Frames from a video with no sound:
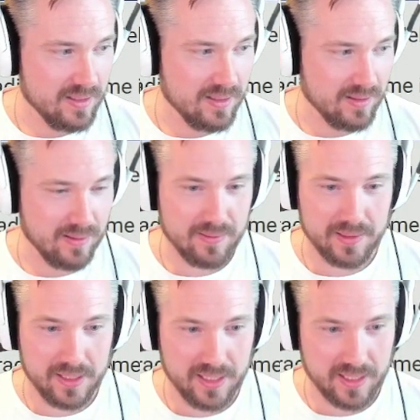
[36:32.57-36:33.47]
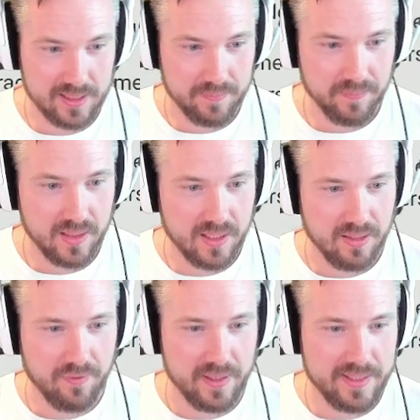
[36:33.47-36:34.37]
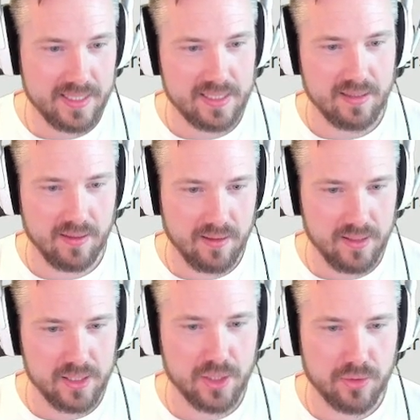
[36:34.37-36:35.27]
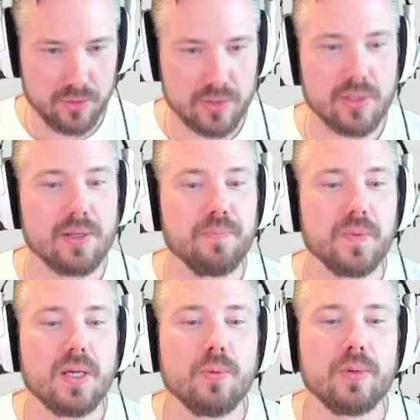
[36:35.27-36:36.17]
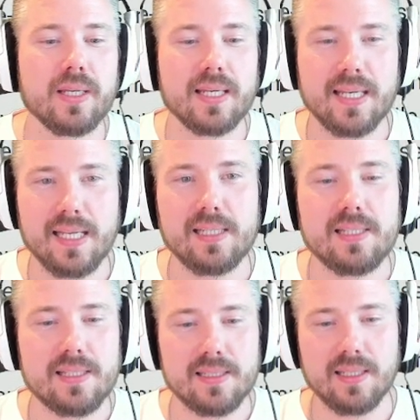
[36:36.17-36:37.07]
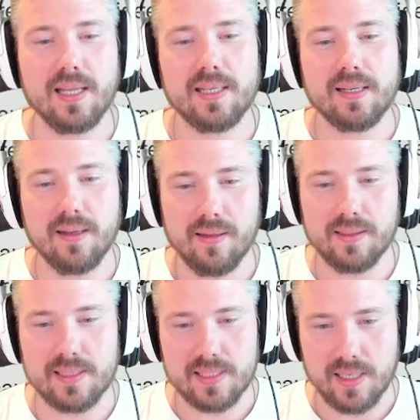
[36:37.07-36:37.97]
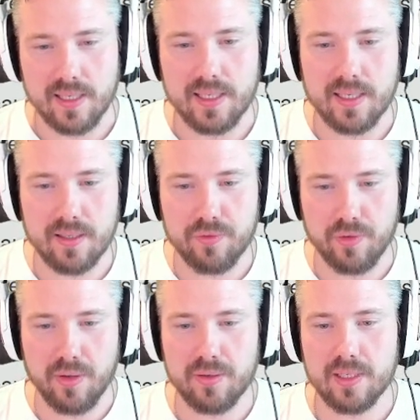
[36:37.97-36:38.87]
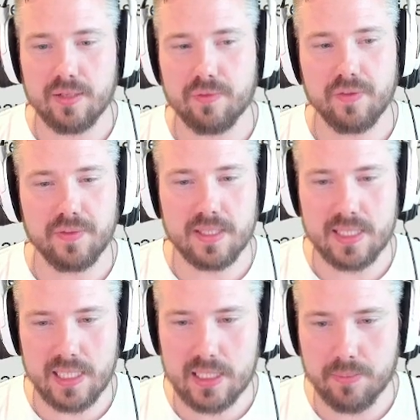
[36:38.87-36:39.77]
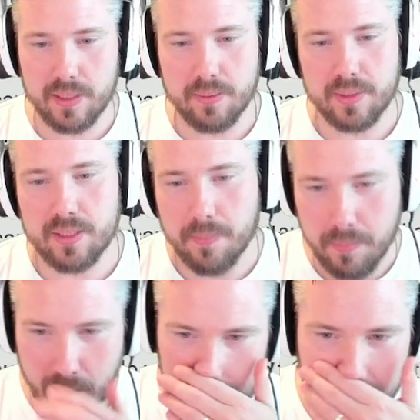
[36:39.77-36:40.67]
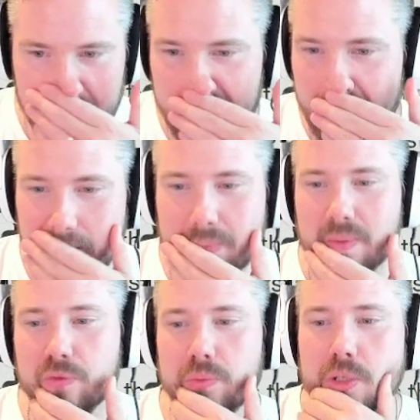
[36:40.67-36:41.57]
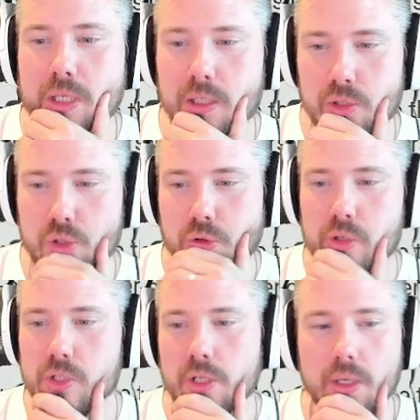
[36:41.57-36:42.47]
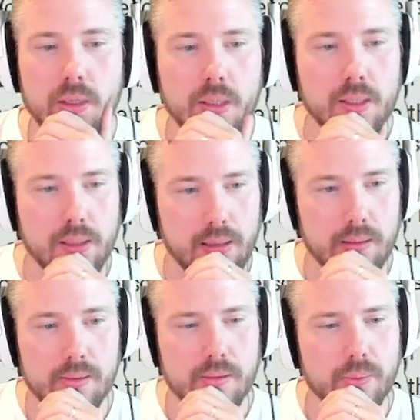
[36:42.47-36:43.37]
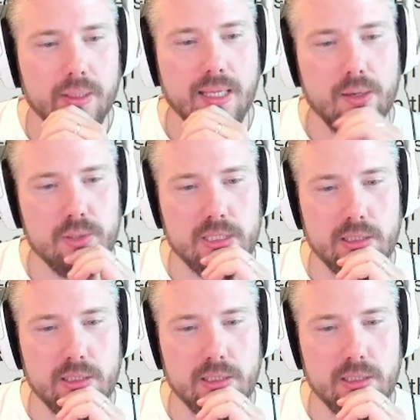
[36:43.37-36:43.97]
Holy shit. Defense is a large cruiser with a Nelson-like hull design and a 356mm main battery armament from the King George. Wait, how is it